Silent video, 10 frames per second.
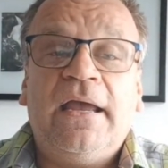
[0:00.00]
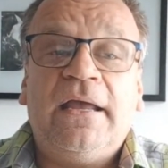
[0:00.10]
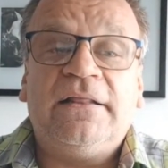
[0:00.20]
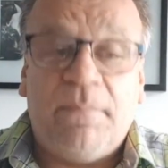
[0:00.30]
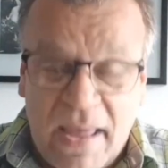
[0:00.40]

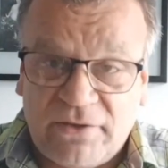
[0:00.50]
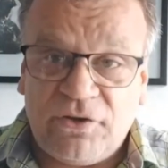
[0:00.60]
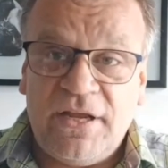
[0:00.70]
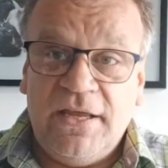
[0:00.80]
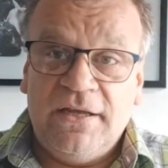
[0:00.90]
the
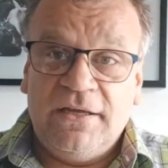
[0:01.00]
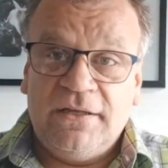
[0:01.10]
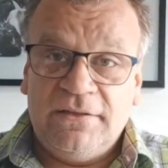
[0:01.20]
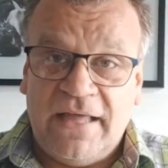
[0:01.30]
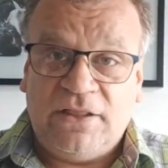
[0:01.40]
battery,
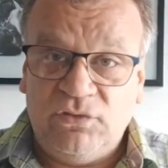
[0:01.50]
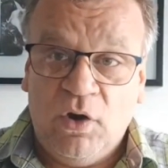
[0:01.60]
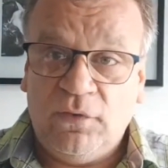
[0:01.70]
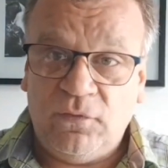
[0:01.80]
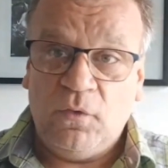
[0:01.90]
that
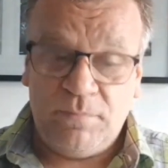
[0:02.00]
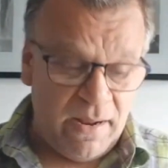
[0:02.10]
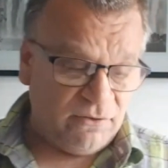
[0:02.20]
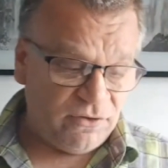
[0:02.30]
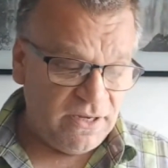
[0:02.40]
12-volt
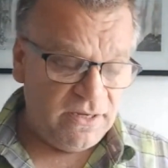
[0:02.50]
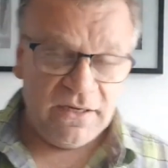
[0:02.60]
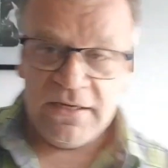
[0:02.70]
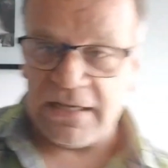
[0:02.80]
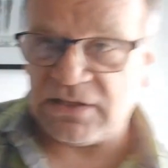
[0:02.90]
battery
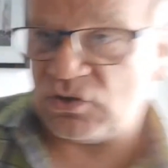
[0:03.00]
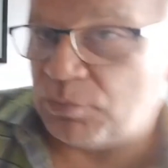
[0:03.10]
needs to